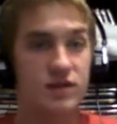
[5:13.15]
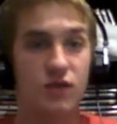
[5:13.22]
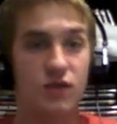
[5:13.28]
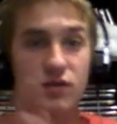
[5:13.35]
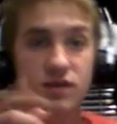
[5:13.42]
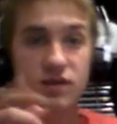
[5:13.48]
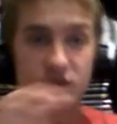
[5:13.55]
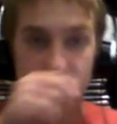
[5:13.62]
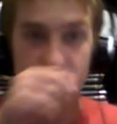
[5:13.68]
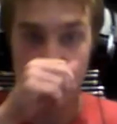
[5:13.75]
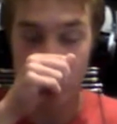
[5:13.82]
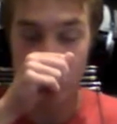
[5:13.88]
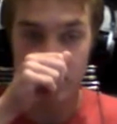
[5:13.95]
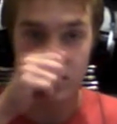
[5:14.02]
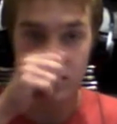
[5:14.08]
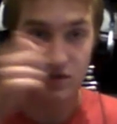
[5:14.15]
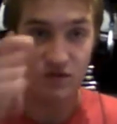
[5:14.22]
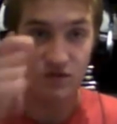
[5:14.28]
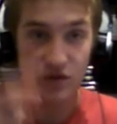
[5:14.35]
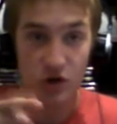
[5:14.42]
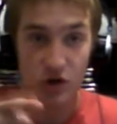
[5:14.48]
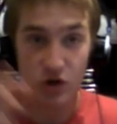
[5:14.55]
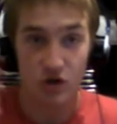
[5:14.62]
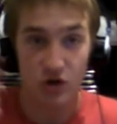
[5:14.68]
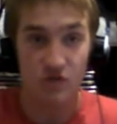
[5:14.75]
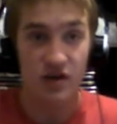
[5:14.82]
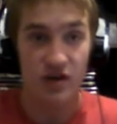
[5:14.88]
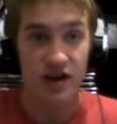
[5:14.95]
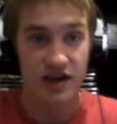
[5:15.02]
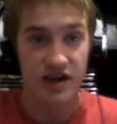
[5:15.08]
I recently saw his new video
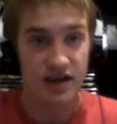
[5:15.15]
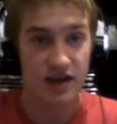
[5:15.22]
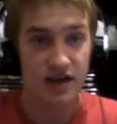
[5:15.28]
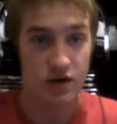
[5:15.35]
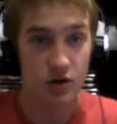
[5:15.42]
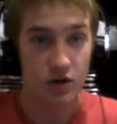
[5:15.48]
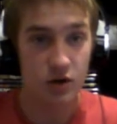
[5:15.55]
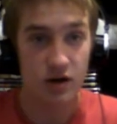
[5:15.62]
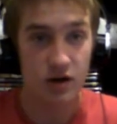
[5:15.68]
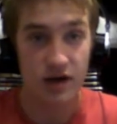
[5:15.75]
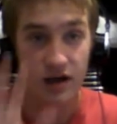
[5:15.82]
of King Kong.